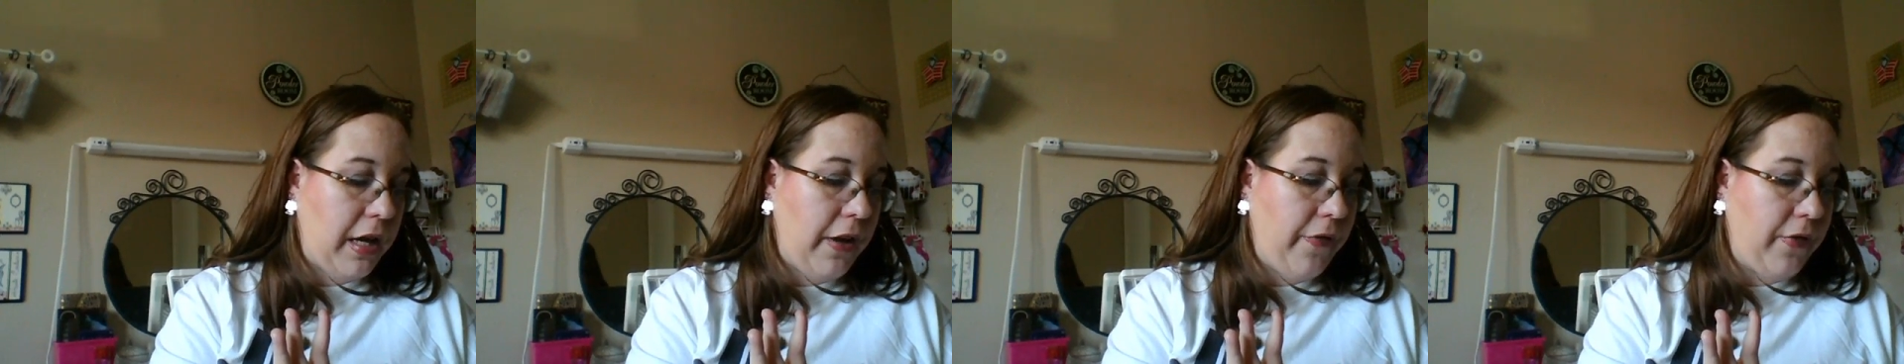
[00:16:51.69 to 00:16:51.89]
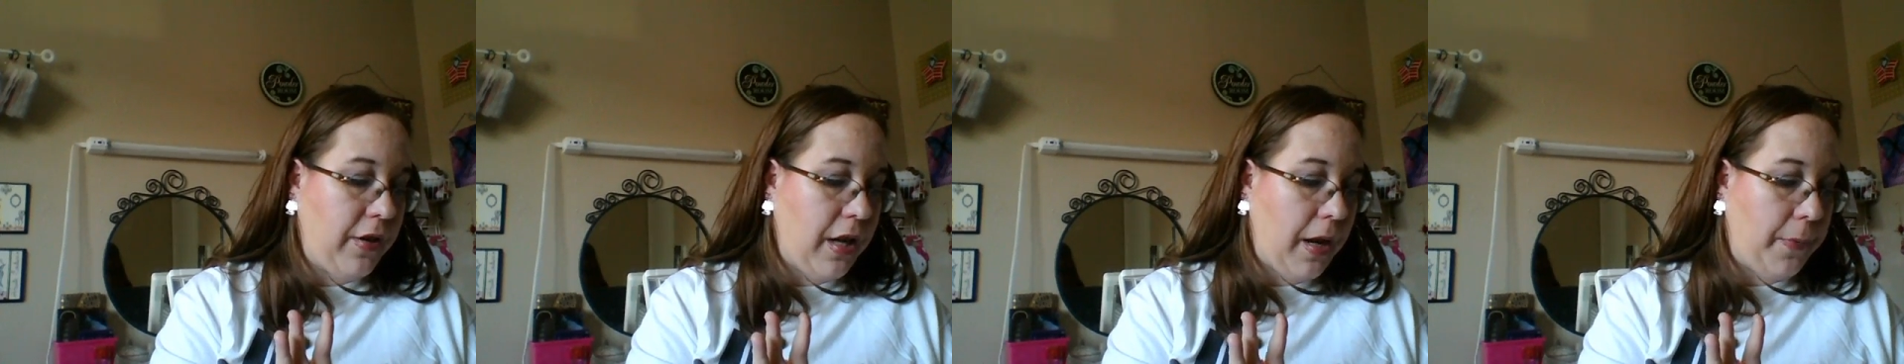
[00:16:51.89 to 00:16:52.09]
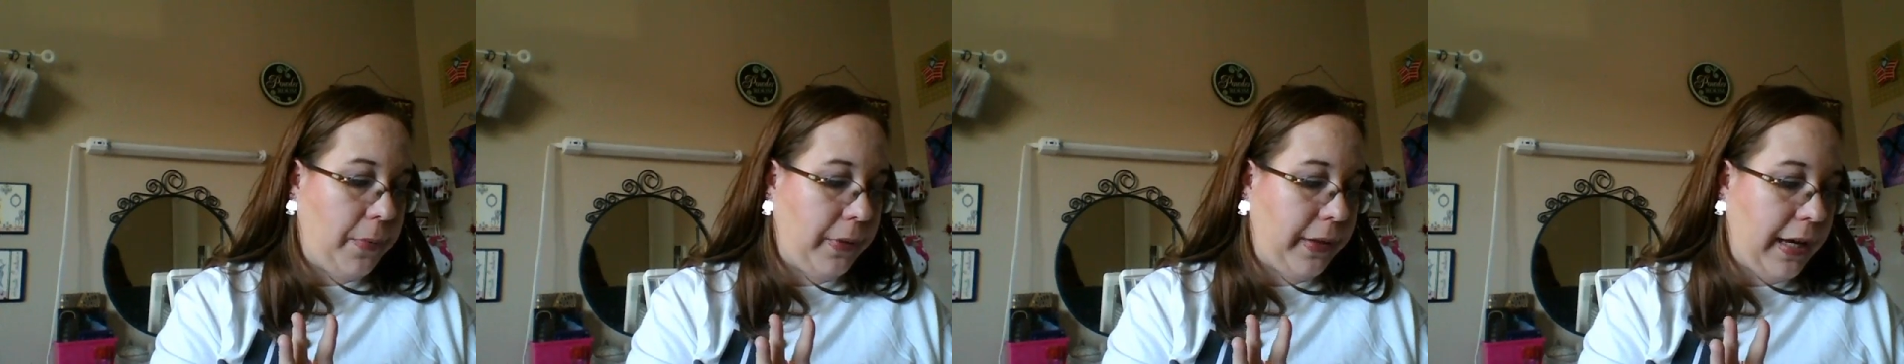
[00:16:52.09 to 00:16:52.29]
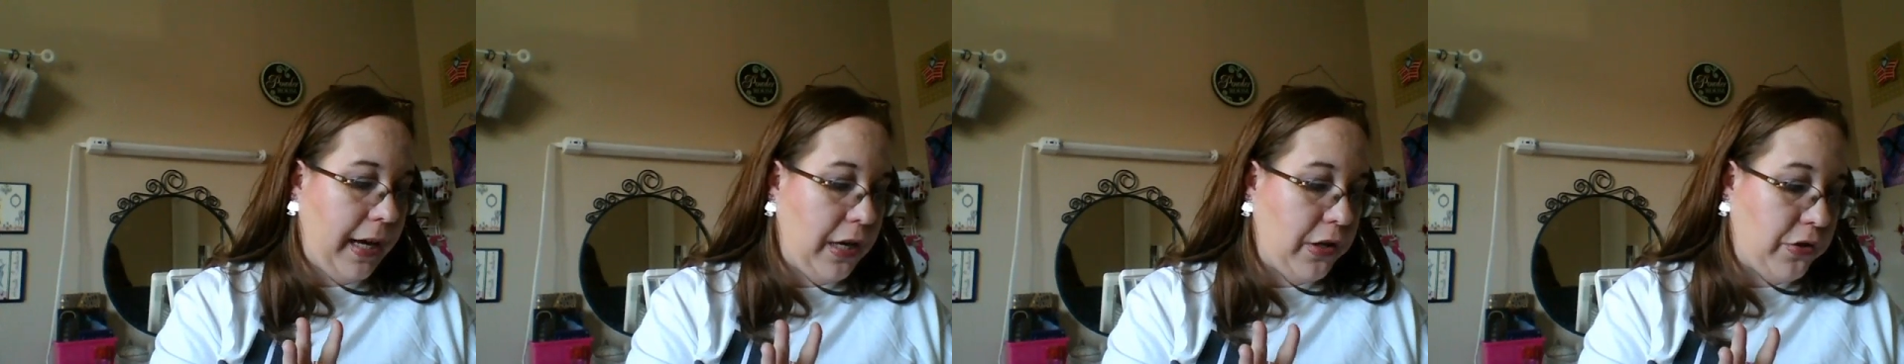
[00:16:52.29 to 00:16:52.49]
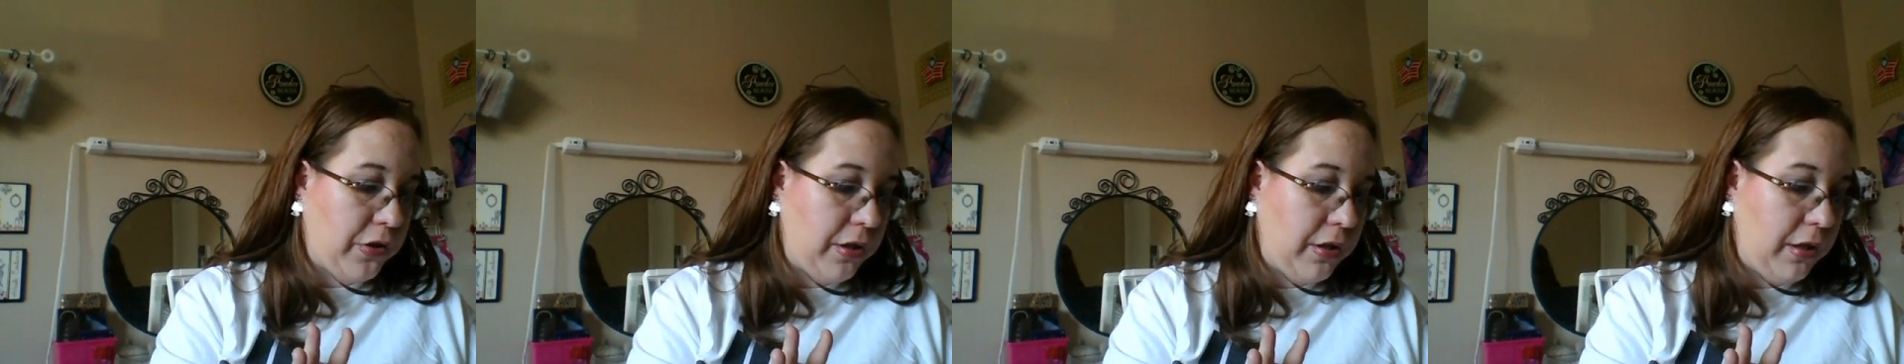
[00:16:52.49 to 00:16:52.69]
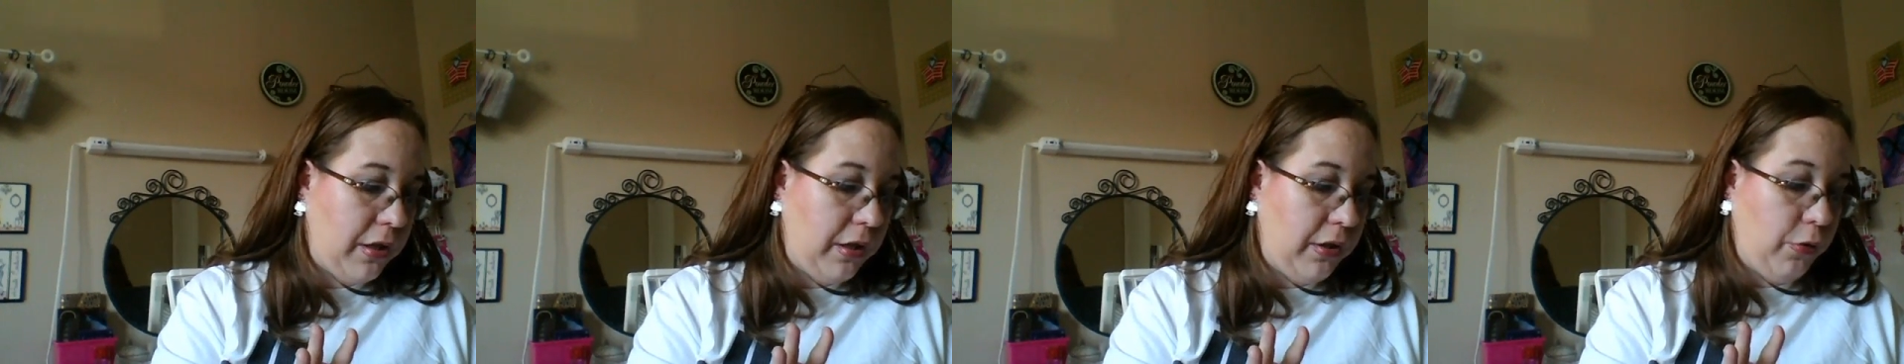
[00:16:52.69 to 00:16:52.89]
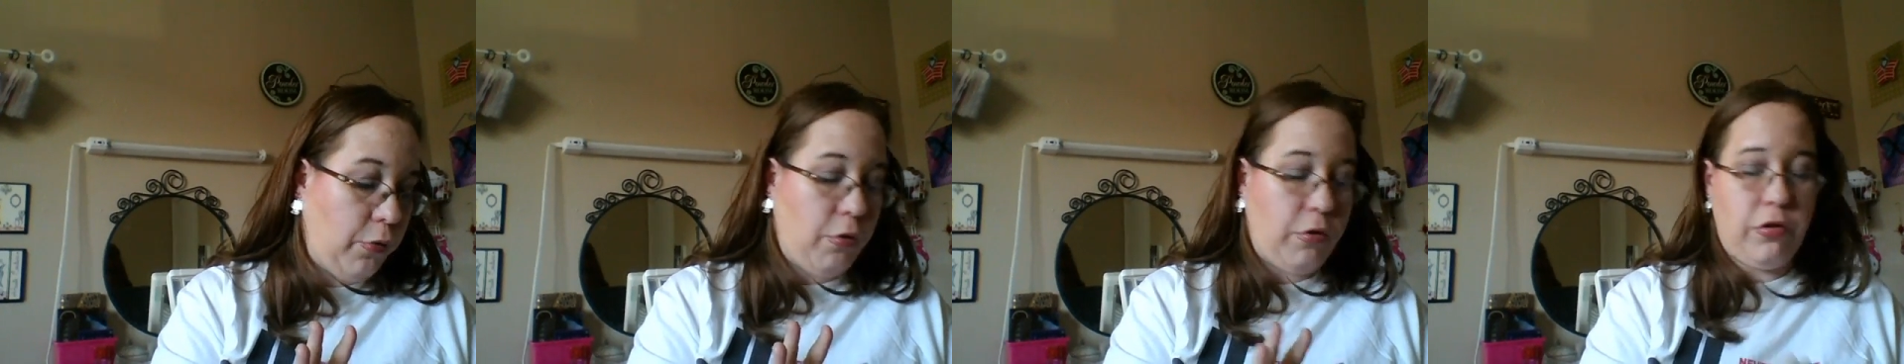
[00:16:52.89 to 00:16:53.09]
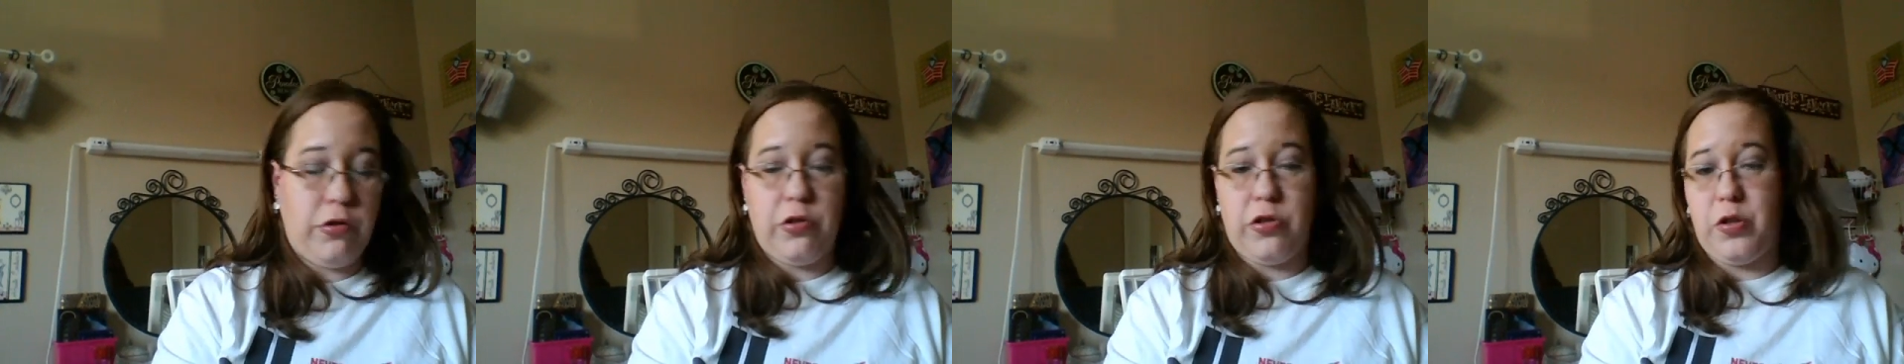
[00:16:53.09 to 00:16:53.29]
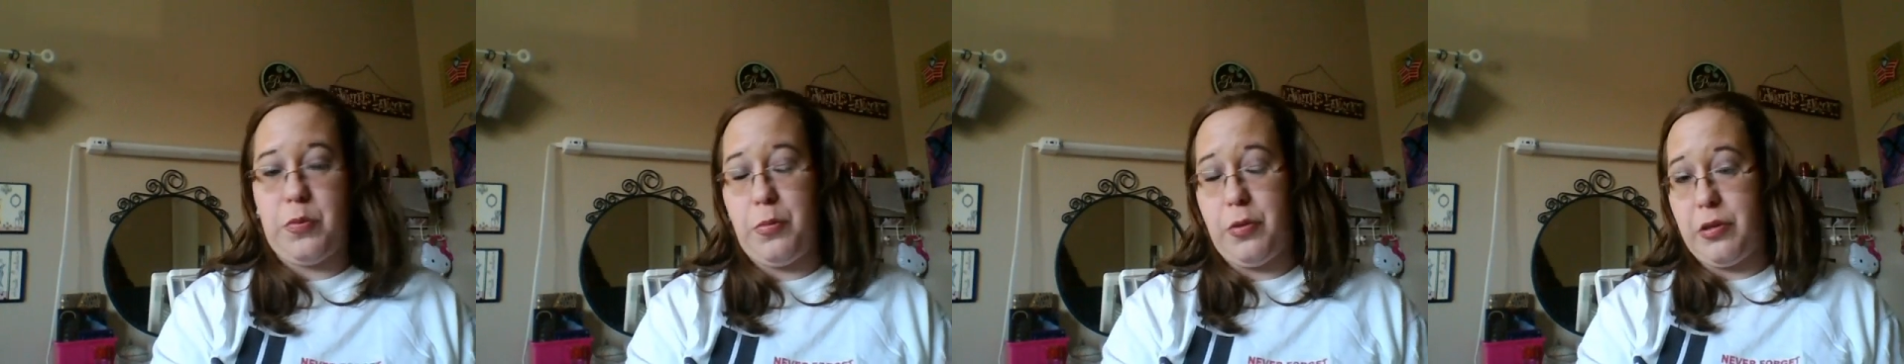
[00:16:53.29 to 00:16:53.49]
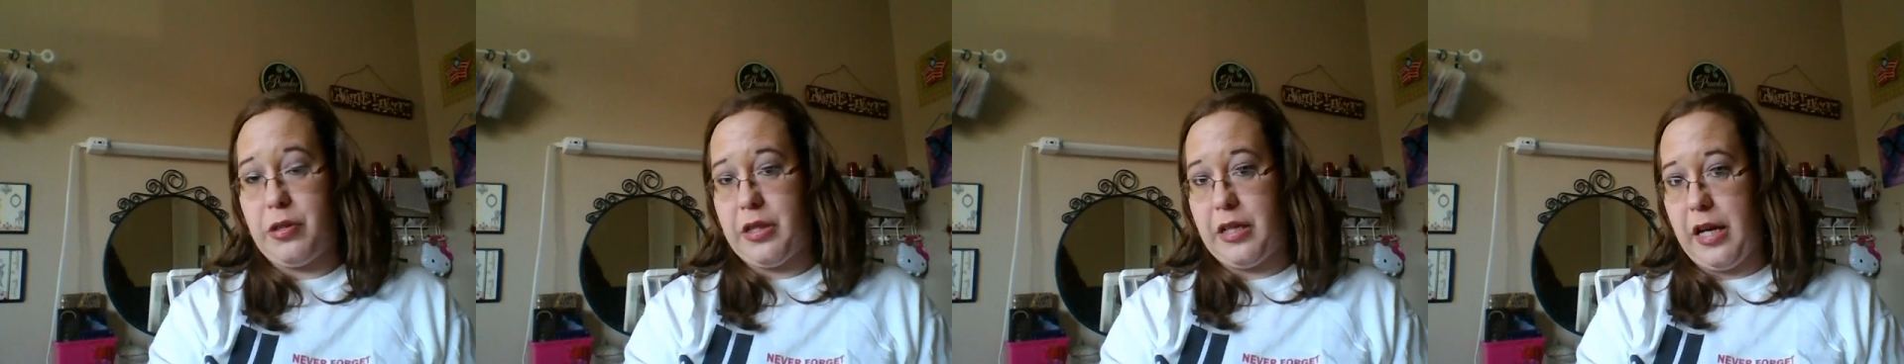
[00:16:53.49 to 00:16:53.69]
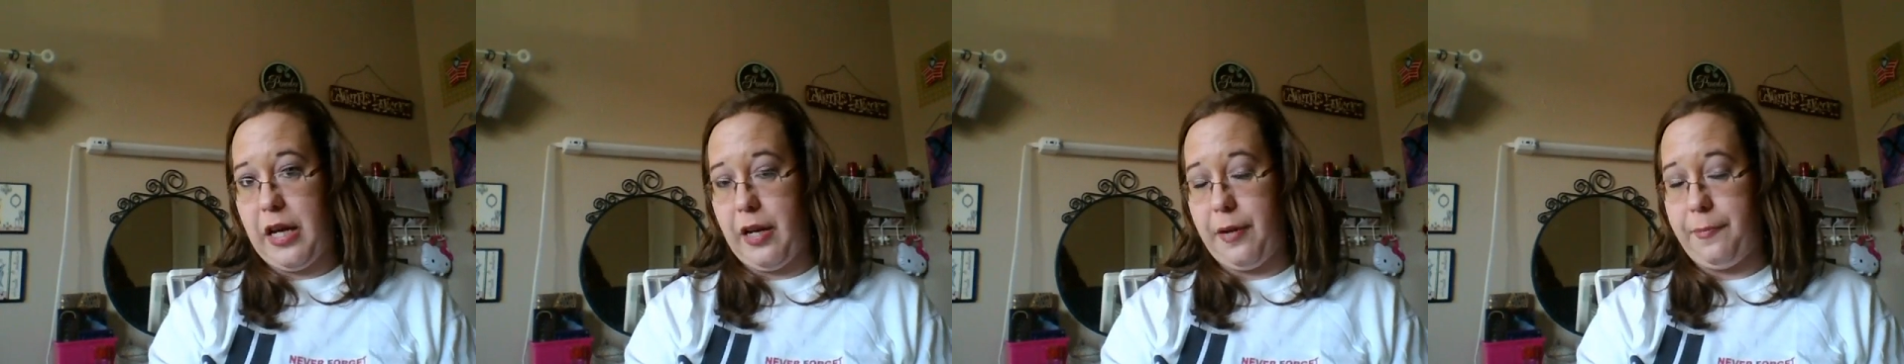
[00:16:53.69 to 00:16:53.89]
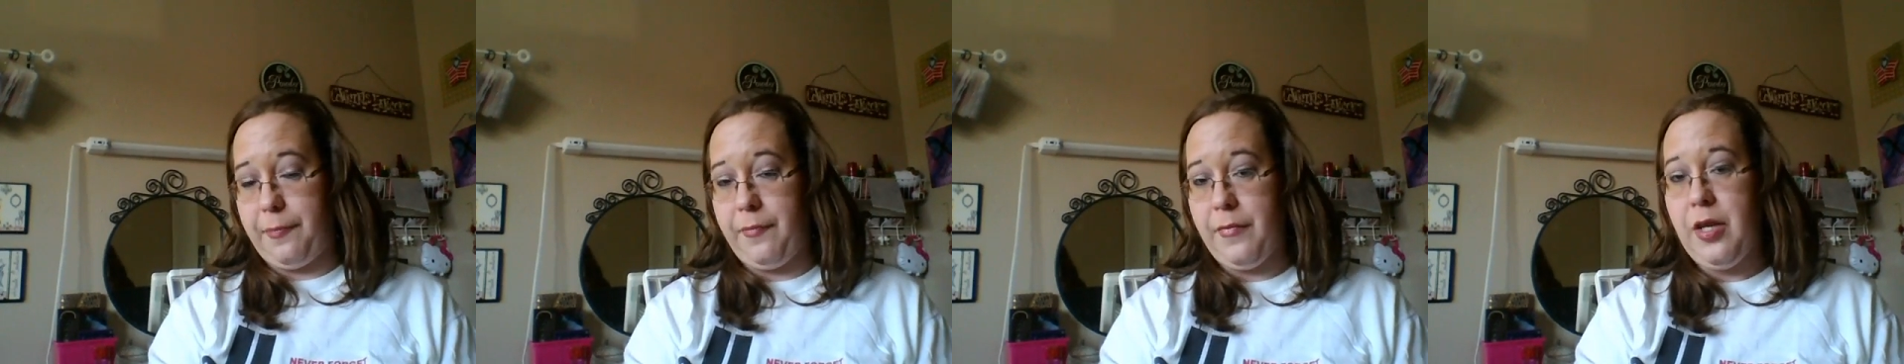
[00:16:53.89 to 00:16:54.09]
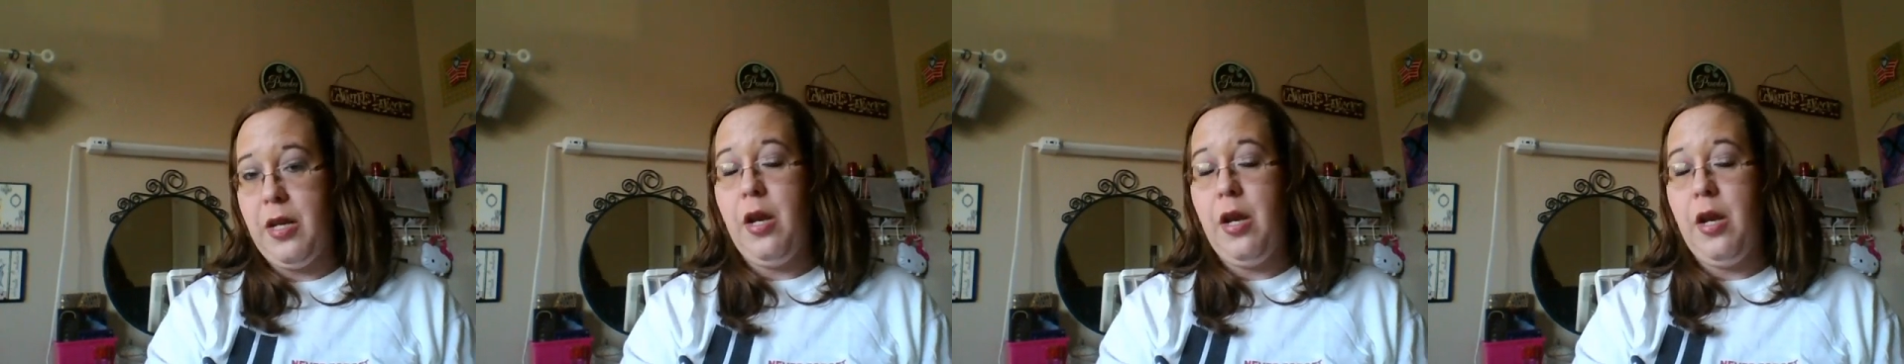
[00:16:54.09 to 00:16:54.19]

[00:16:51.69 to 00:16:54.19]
even application, and gorgeous, smooth skin.